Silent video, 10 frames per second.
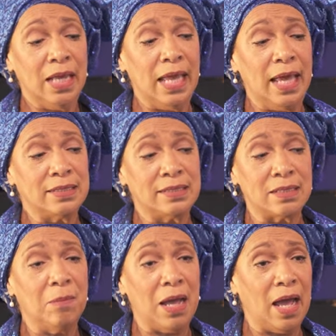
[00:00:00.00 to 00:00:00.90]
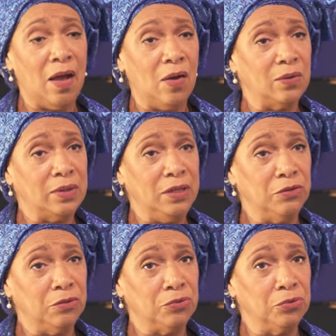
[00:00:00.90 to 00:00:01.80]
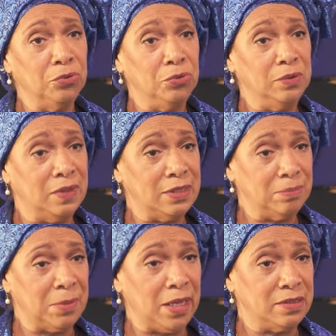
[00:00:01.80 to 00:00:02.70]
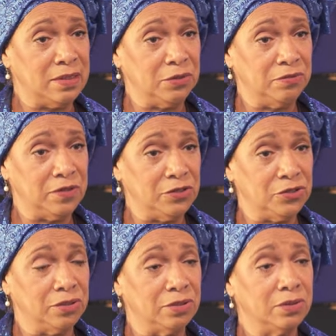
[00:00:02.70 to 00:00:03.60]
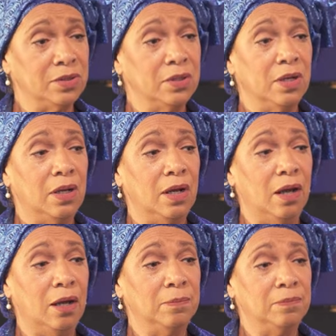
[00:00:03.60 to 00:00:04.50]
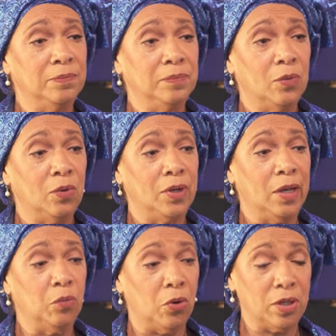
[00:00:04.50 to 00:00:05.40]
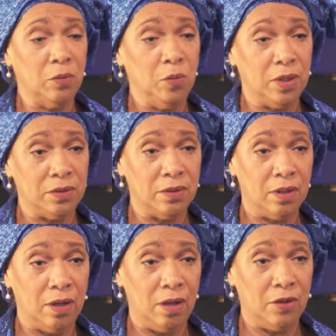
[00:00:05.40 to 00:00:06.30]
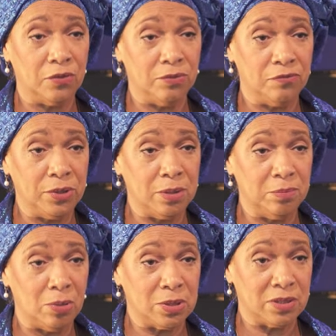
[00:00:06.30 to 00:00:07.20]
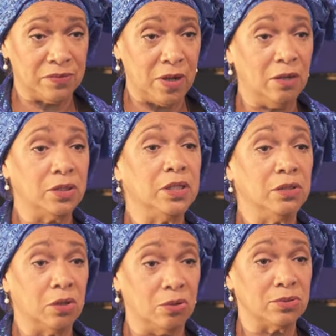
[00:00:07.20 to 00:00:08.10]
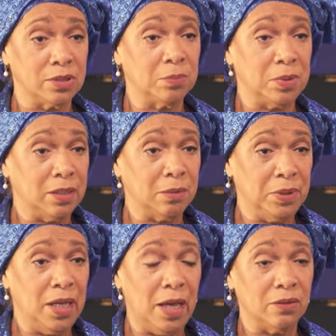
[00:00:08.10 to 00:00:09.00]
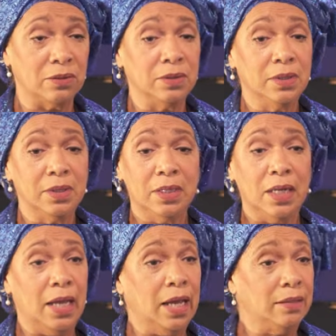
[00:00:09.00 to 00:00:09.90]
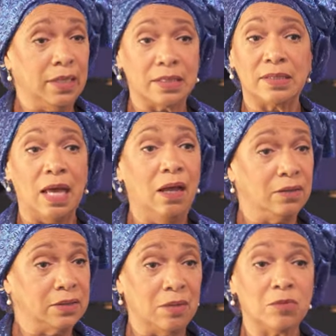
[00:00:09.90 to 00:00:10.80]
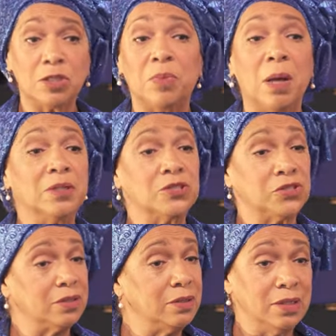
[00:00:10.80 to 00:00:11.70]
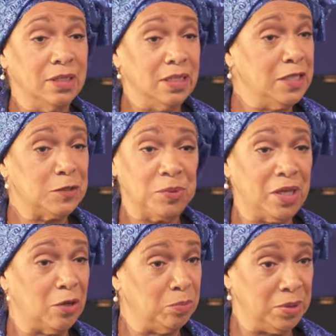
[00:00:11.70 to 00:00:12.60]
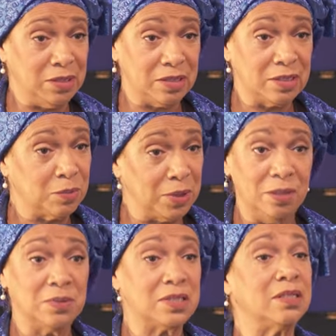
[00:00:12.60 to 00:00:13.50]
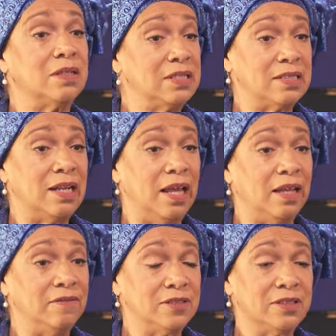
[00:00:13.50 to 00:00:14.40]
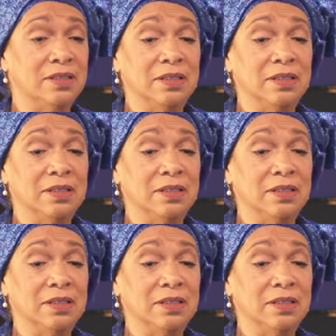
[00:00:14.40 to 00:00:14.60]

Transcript: And somehow, either through this man's intervention um, and working with other free composers of color, he learned to play the piano and excelled and was publishing his piano pieces when he was still enslaved.